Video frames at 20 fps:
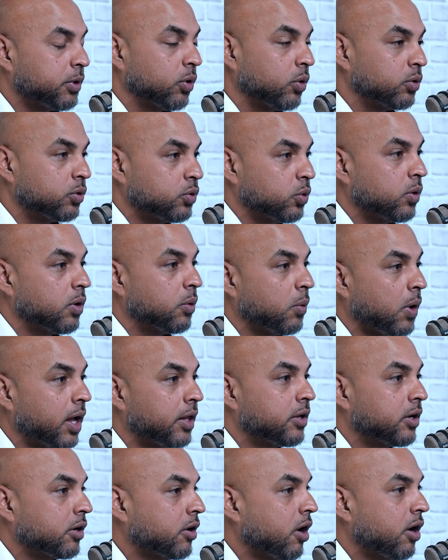Don't do it while
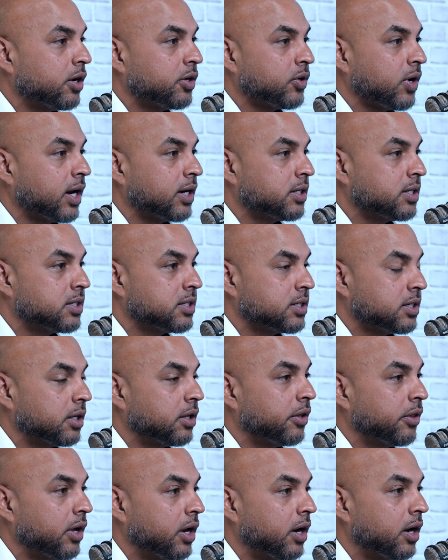their contract is
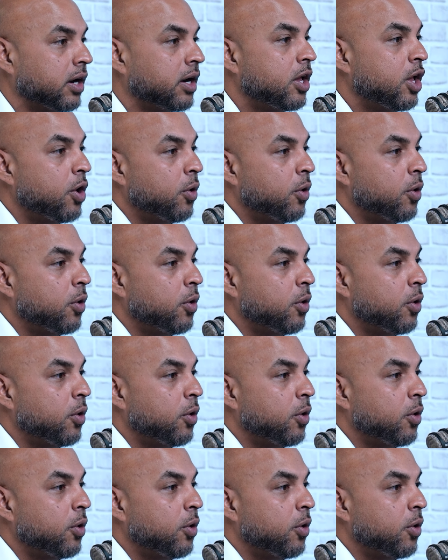still there.